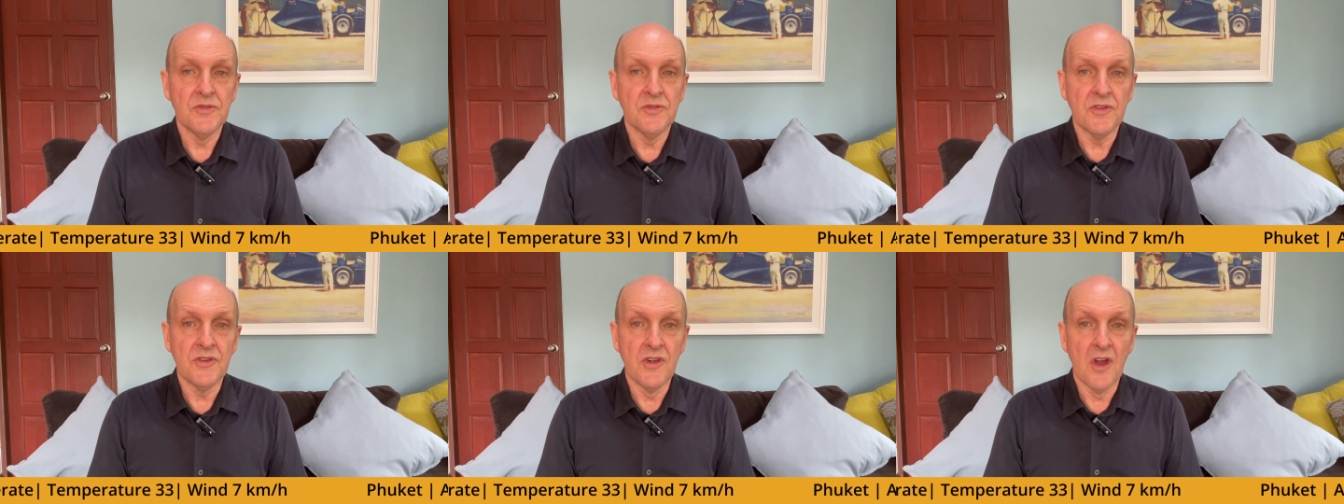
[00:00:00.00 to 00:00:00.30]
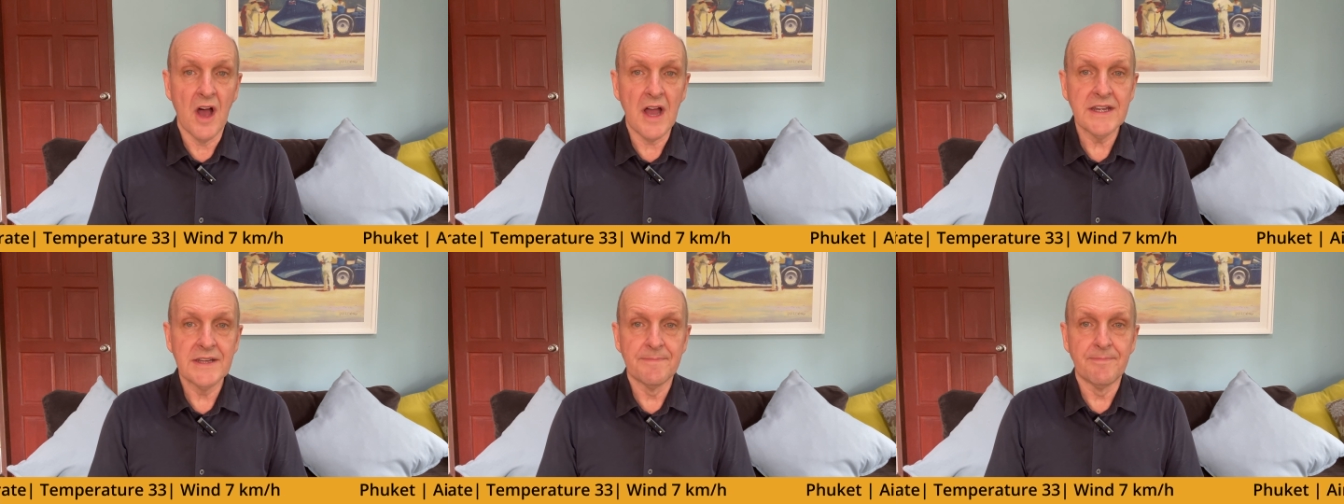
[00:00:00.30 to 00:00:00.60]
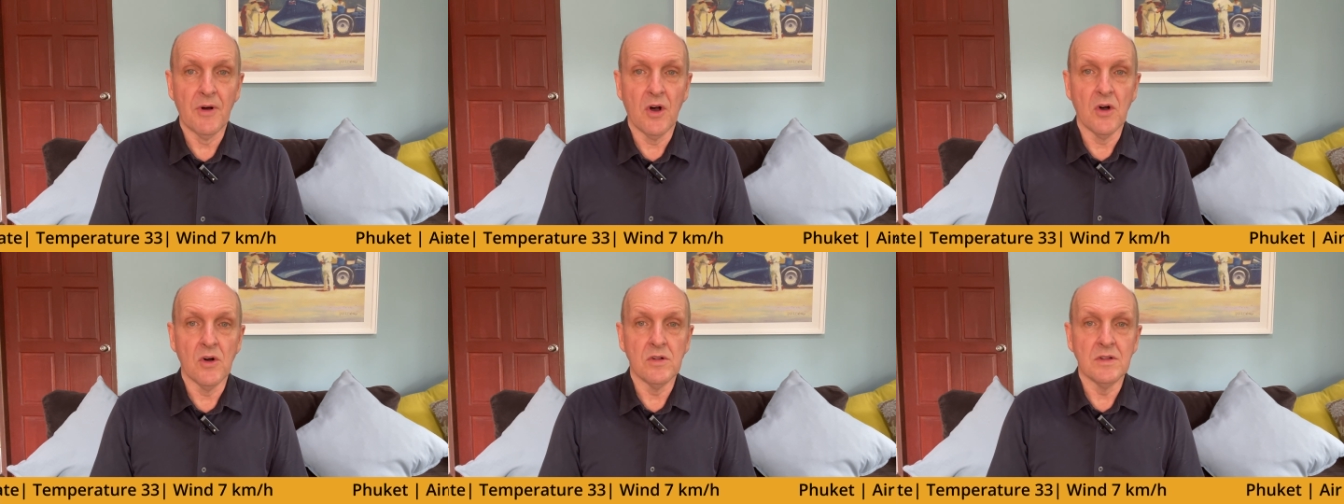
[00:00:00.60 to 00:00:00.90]
NIDA
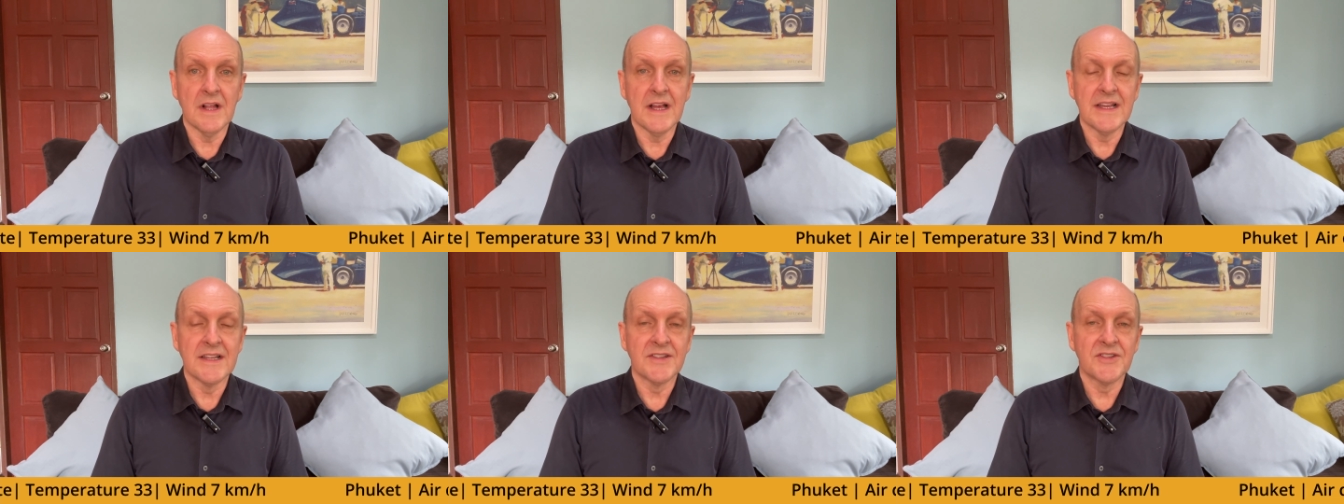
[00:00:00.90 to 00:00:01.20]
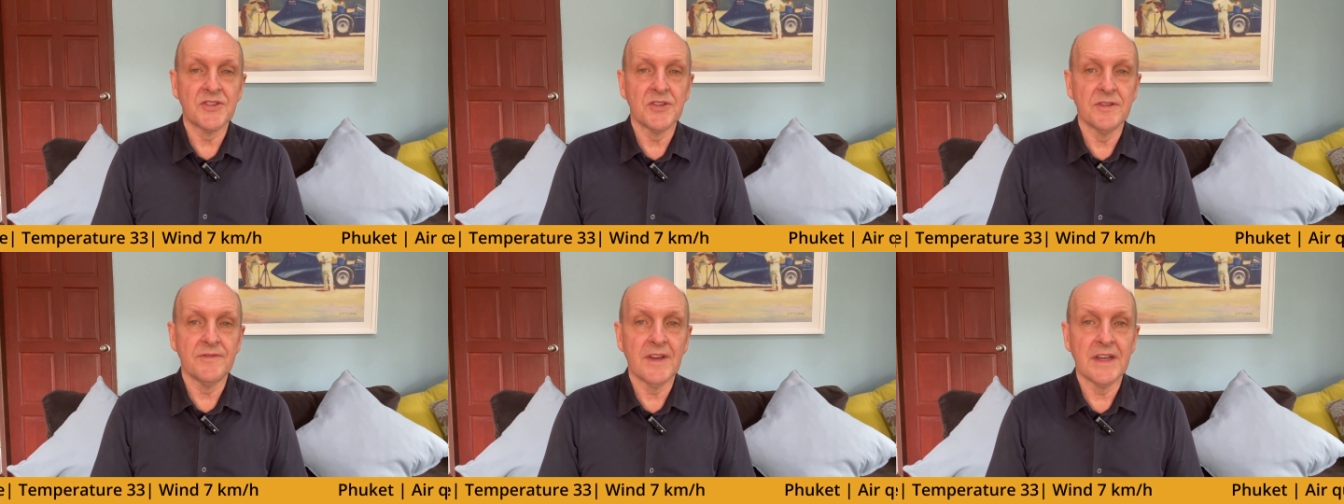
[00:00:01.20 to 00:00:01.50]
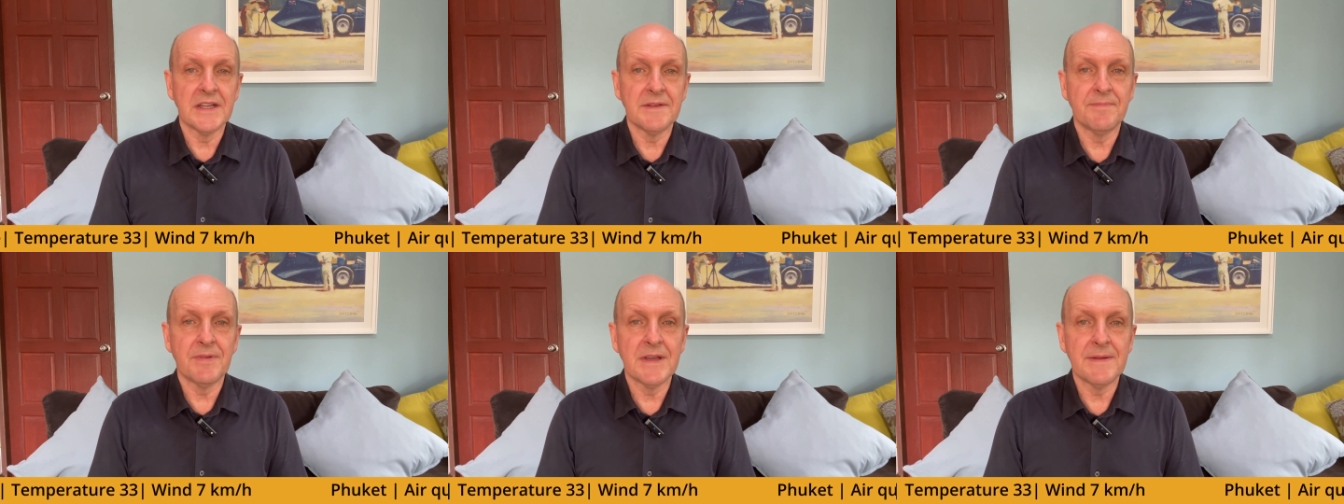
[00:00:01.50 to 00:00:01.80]
poll has
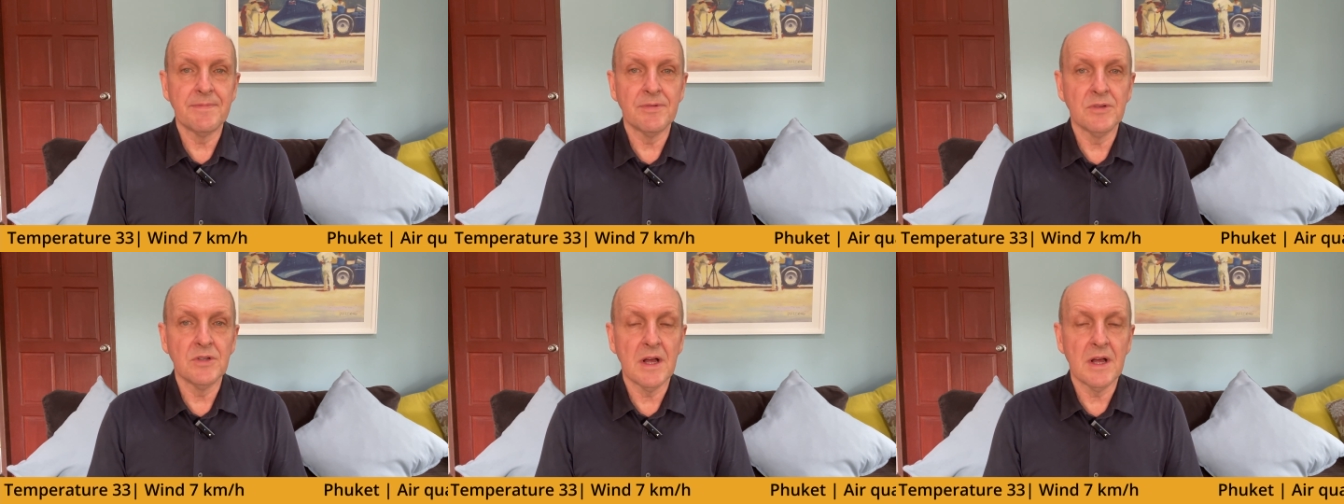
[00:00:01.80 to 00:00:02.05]
surveyed people